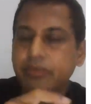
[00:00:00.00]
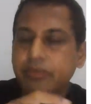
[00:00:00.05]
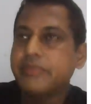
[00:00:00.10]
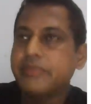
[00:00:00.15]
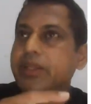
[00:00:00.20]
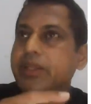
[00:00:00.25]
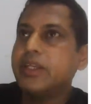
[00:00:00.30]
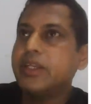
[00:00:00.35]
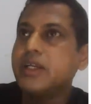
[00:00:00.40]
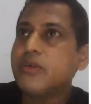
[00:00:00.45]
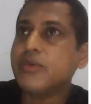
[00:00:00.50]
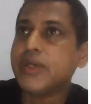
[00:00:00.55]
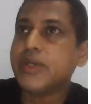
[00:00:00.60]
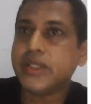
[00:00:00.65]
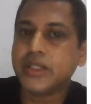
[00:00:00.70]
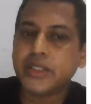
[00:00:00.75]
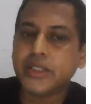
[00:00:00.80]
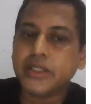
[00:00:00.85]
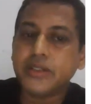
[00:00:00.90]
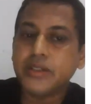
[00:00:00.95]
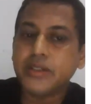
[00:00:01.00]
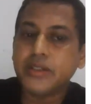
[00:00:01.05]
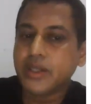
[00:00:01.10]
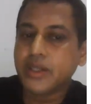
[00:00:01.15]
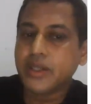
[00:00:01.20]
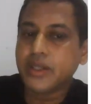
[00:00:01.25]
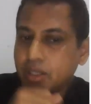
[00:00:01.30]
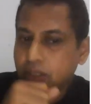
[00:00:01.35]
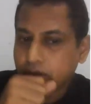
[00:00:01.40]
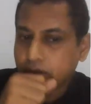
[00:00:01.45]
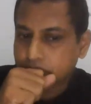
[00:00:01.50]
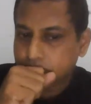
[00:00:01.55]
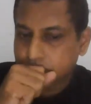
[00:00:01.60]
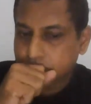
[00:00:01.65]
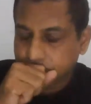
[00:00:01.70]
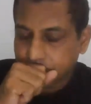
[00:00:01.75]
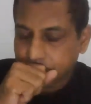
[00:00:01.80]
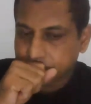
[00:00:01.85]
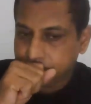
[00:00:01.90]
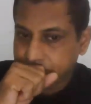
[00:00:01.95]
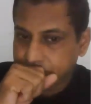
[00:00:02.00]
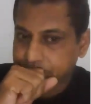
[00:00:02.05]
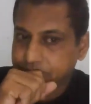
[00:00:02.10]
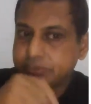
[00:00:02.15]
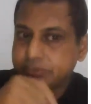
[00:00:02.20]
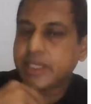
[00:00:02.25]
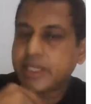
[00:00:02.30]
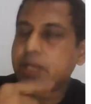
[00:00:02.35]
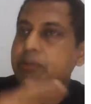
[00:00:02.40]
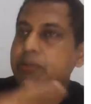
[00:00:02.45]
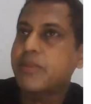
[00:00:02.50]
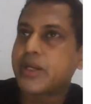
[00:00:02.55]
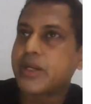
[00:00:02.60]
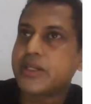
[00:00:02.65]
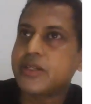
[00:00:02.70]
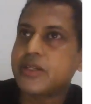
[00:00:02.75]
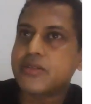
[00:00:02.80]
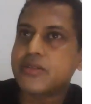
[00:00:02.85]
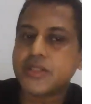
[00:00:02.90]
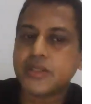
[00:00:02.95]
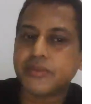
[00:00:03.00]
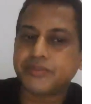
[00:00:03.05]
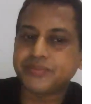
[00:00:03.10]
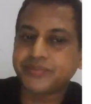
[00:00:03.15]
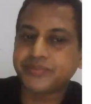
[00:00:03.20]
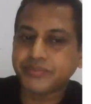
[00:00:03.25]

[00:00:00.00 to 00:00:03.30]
nerve ending can produce